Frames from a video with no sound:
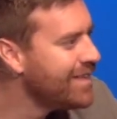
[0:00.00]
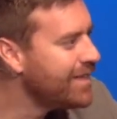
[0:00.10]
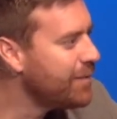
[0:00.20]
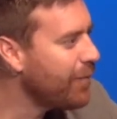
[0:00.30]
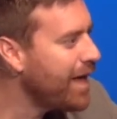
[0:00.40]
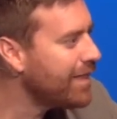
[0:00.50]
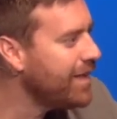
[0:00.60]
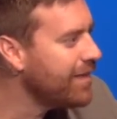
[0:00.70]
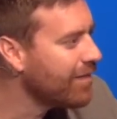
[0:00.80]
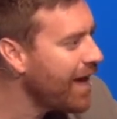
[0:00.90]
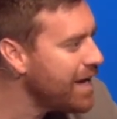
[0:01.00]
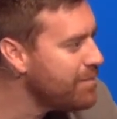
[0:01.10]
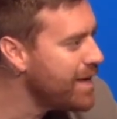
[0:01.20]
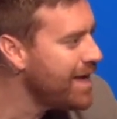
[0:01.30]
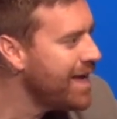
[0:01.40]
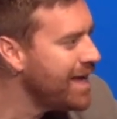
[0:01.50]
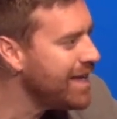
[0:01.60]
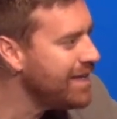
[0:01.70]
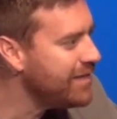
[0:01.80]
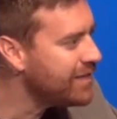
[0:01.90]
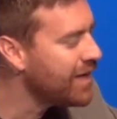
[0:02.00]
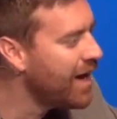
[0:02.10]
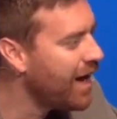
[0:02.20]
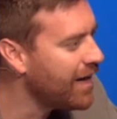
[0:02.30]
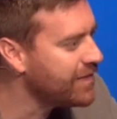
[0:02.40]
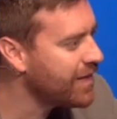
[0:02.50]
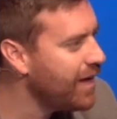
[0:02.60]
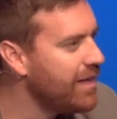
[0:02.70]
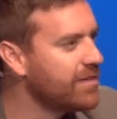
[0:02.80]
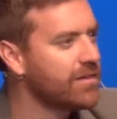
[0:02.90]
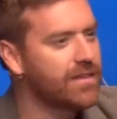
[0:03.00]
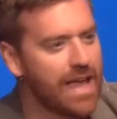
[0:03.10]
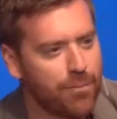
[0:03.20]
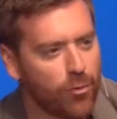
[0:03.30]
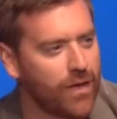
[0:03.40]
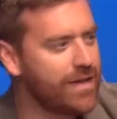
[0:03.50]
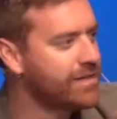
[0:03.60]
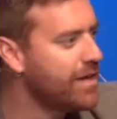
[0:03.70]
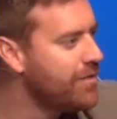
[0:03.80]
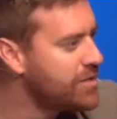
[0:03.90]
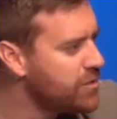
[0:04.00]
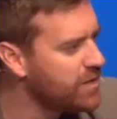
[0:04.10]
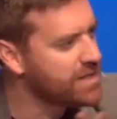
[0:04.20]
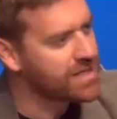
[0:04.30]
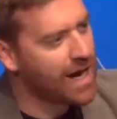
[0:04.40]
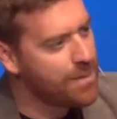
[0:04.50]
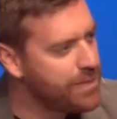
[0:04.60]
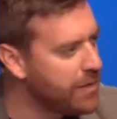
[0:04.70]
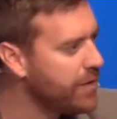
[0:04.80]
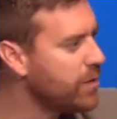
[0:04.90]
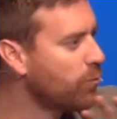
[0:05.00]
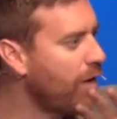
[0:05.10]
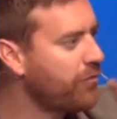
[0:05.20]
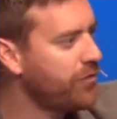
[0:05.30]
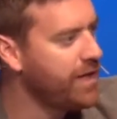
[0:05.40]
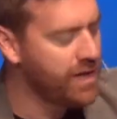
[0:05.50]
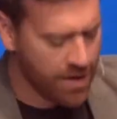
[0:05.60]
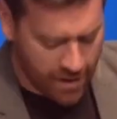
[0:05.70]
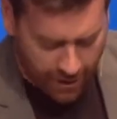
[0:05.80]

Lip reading: The Enlightenment is a label that is given to the time period roughly